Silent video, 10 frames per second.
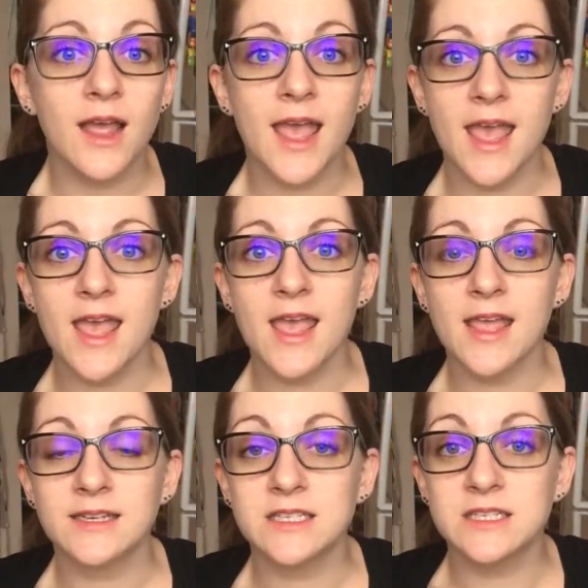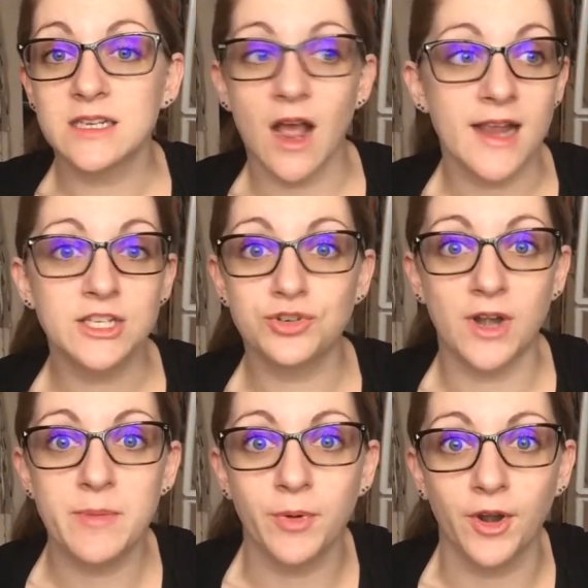a
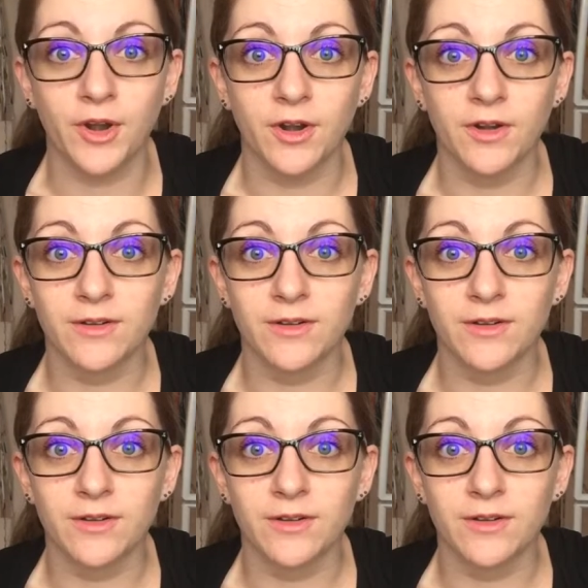skyscraper.